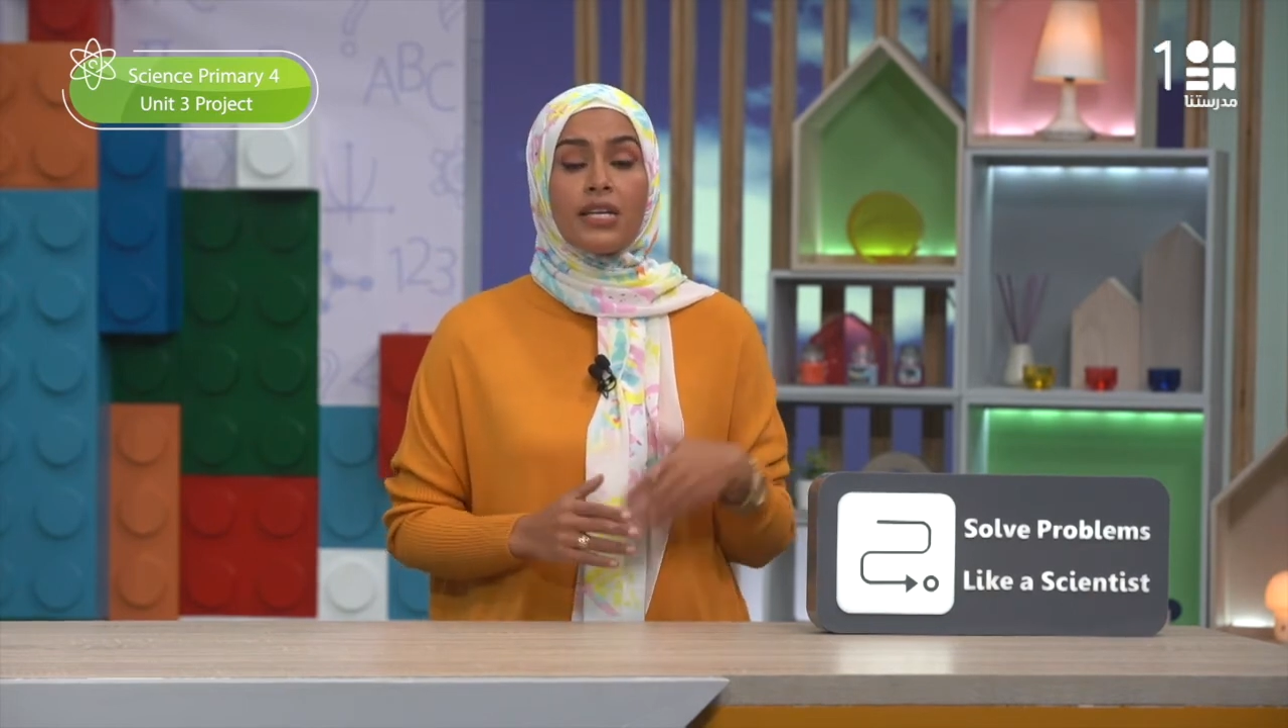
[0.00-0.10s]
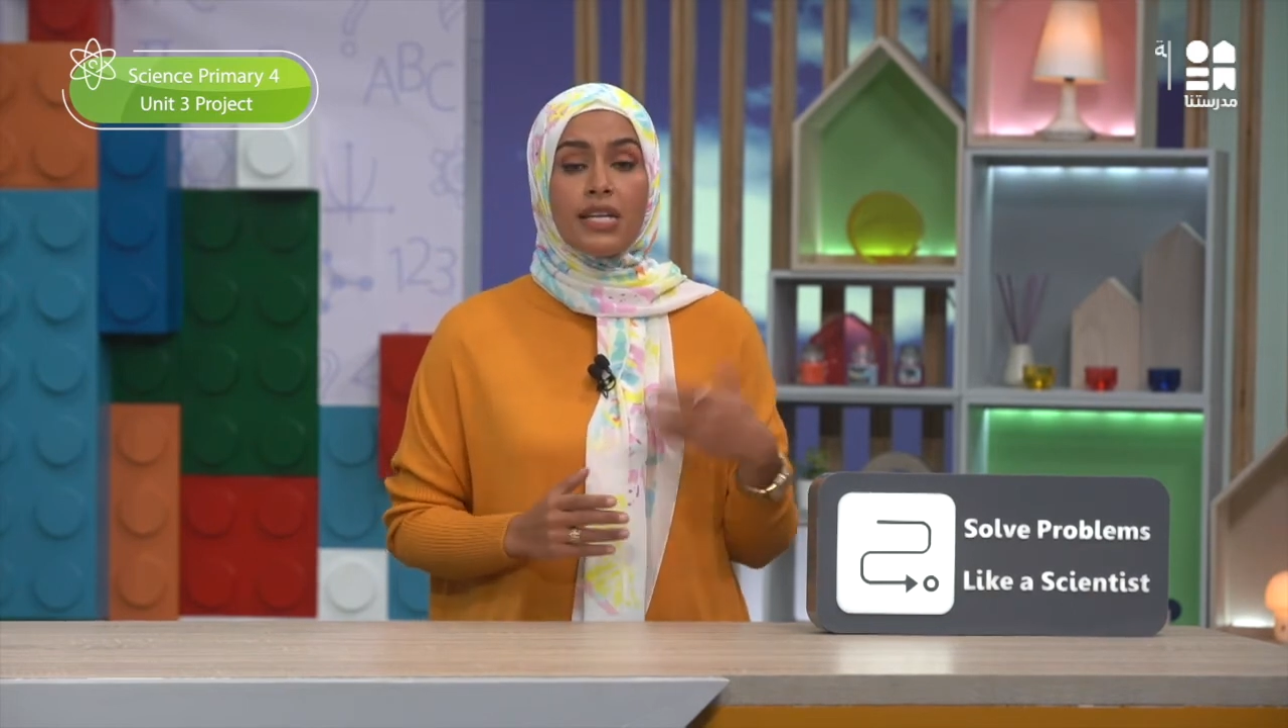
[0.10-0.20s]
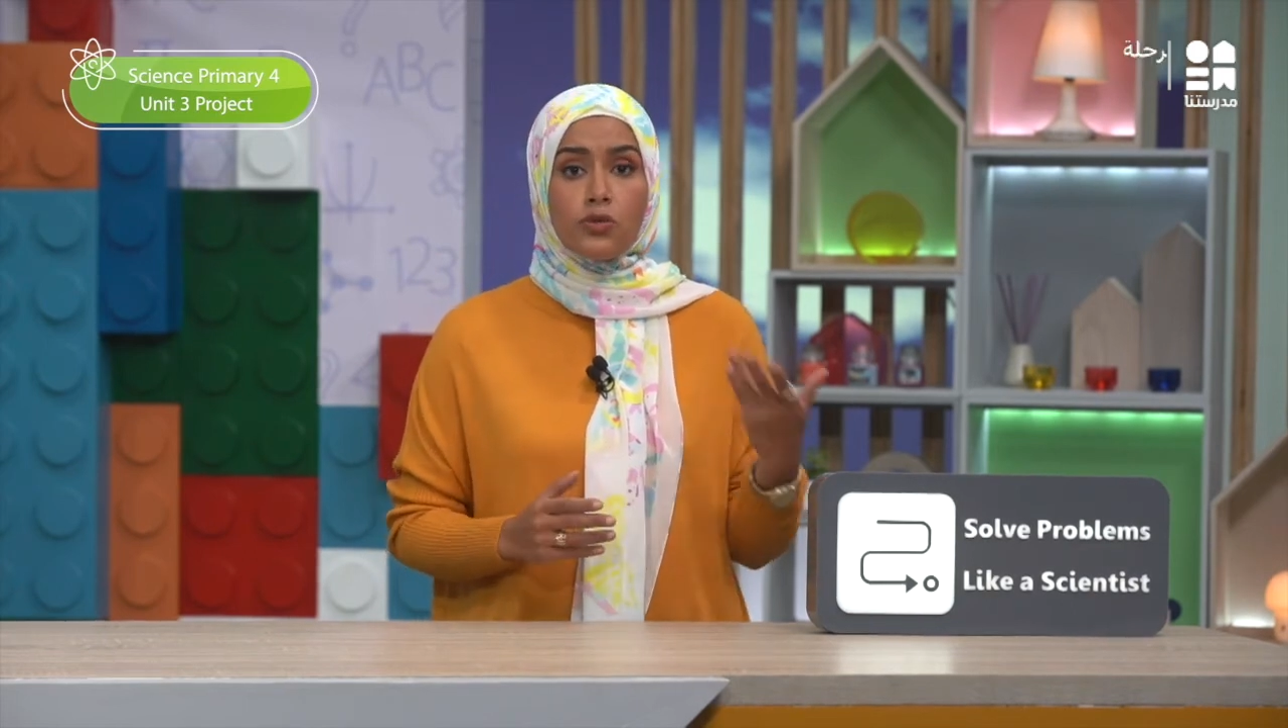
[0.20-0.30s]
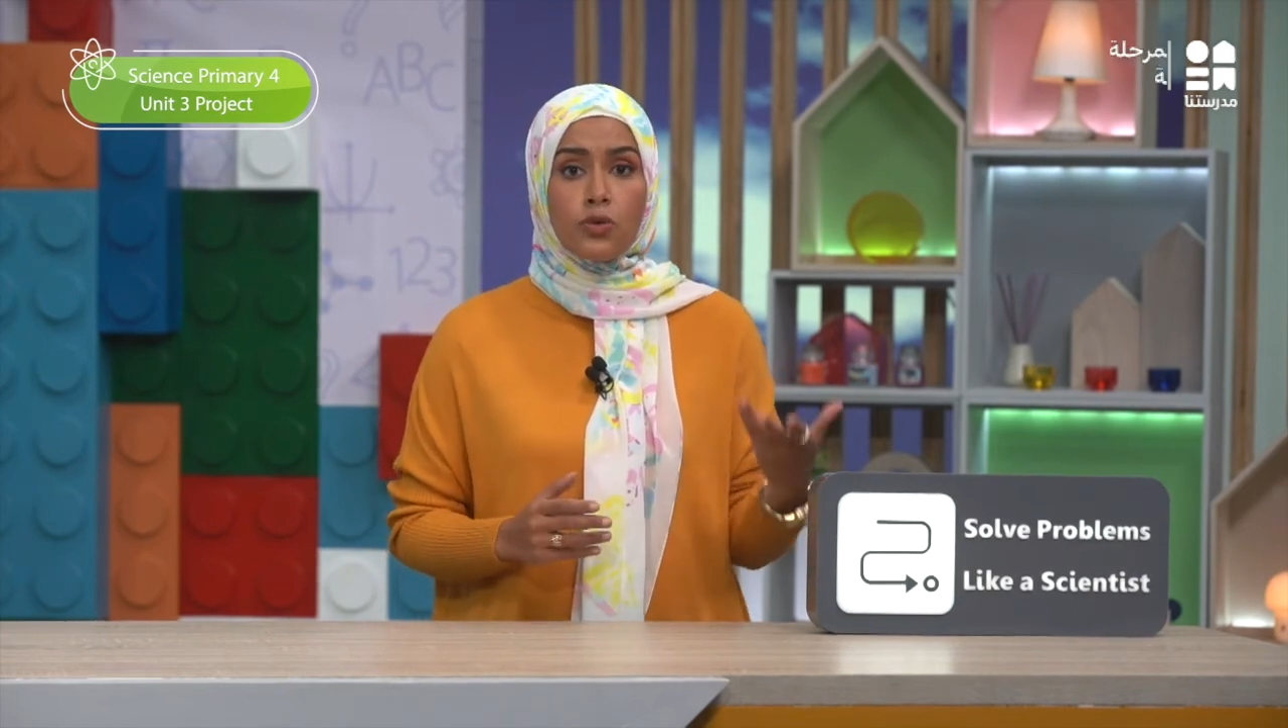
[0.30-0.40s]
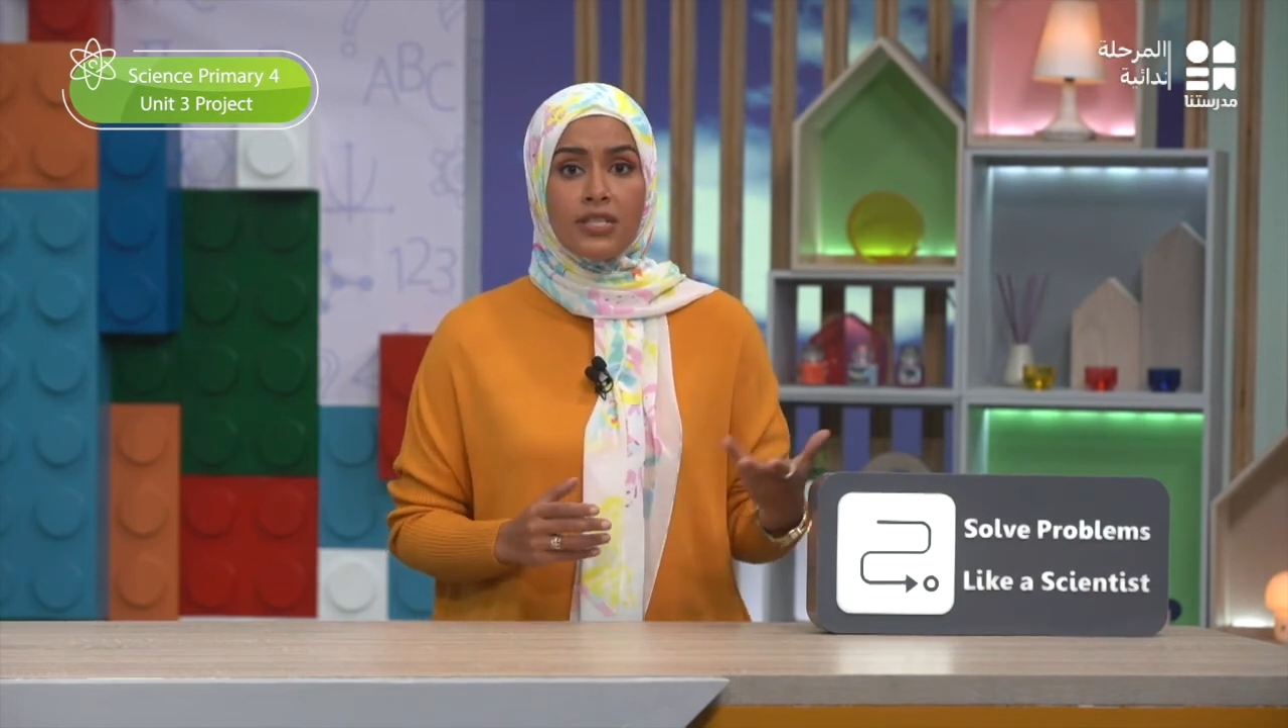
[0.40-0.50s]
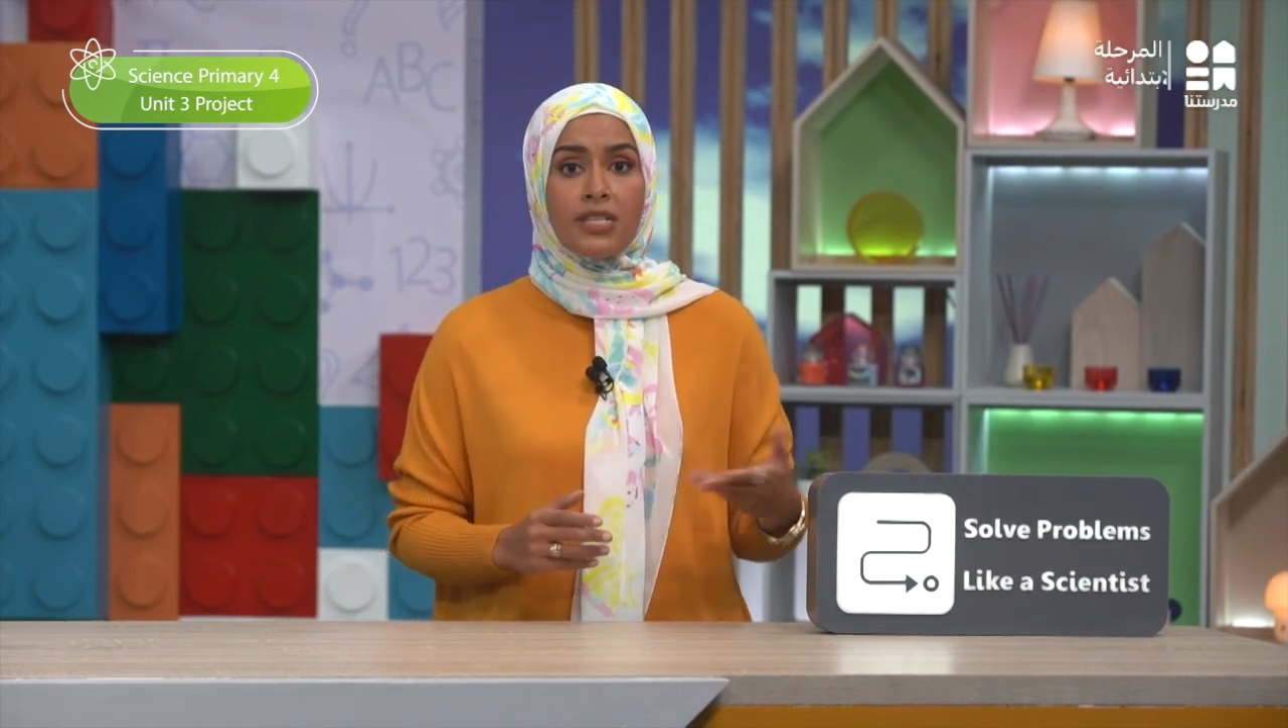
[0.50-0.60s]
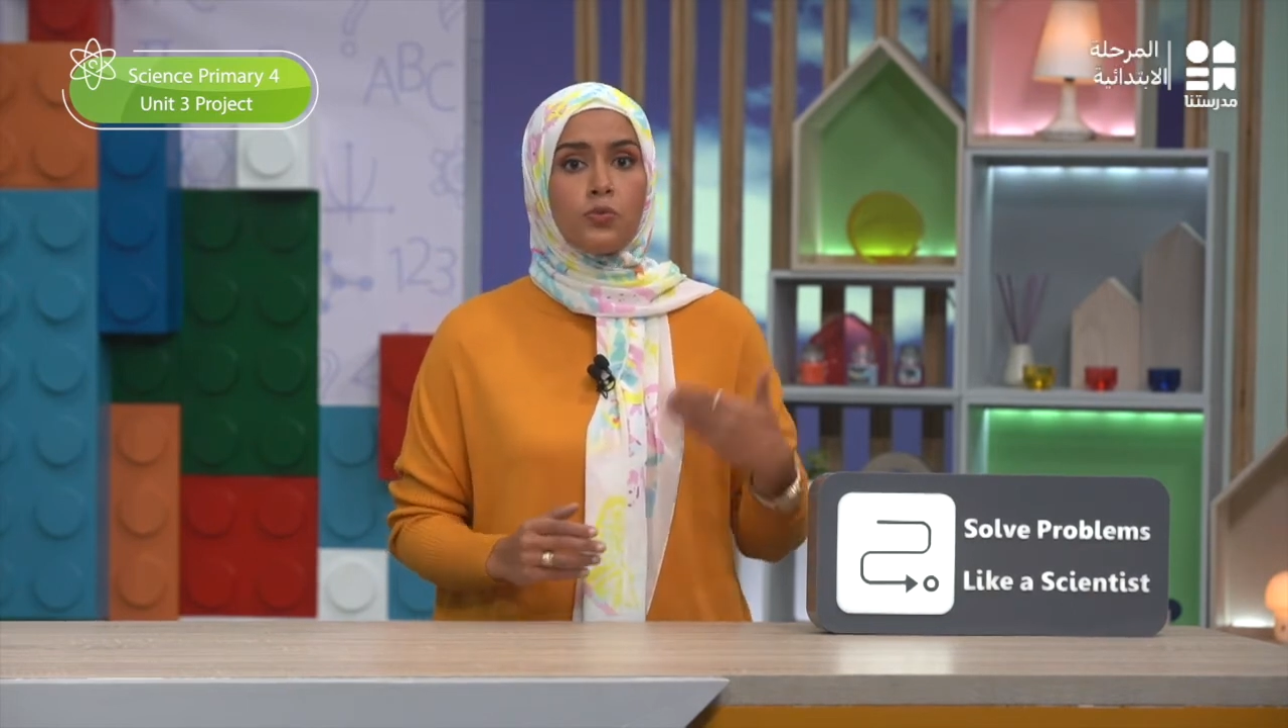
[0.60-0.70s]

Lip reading: resources